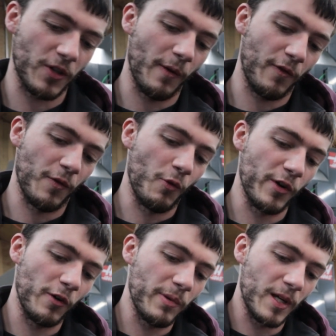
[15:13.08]
come from the
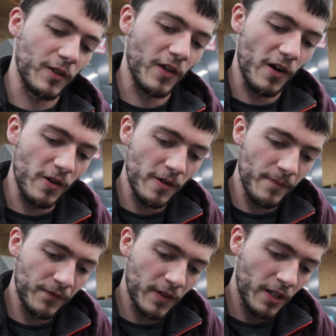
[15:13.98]
wheel being dull,
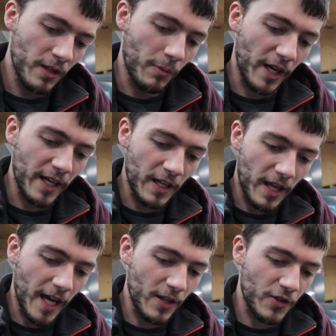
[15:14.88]
but I didn't
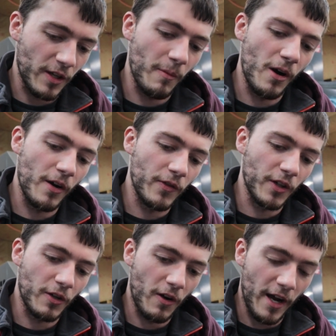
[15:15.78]
catch them on
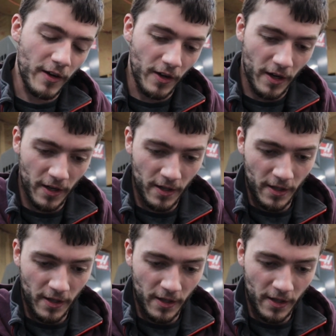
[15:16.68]
the grinder